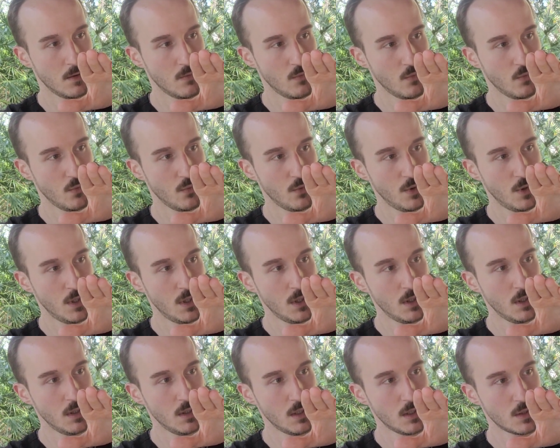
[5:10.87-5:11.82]

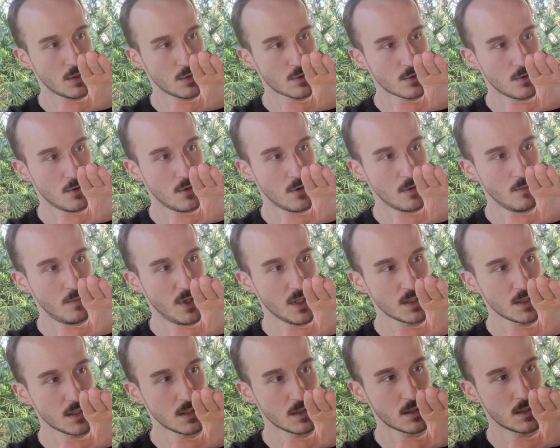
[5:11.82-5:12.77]
Really strong
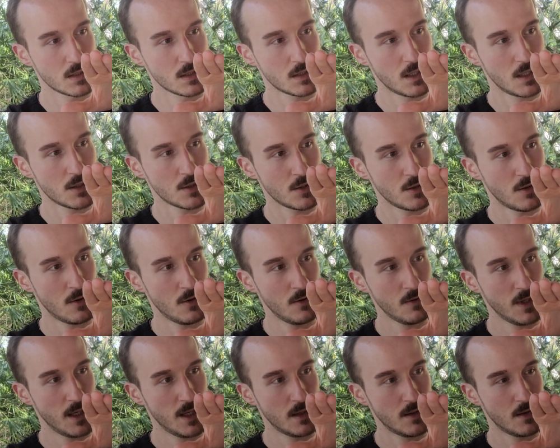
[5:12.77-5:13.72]
buzzing sensation. All
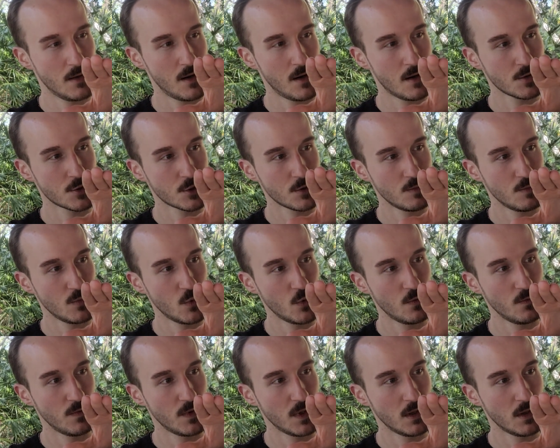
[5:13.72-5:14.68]
that nausea
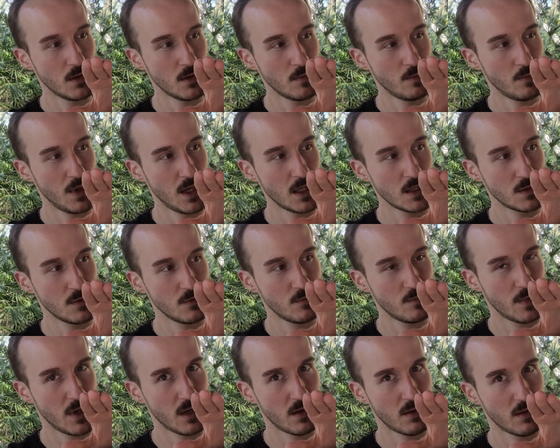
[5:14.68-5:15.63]
moved into the base of
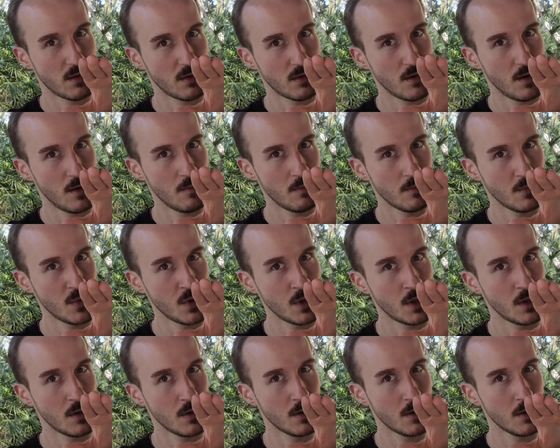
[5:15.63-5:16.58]
my thumb
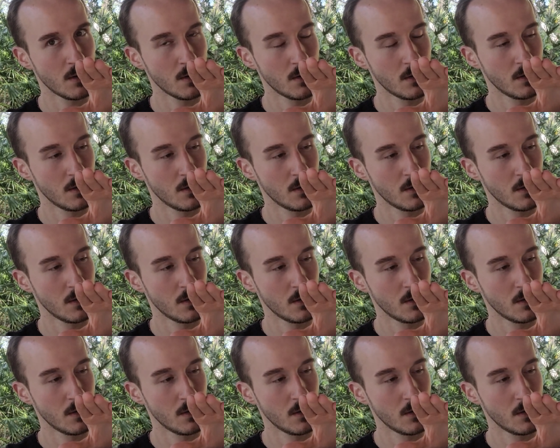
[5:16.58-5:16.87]
here.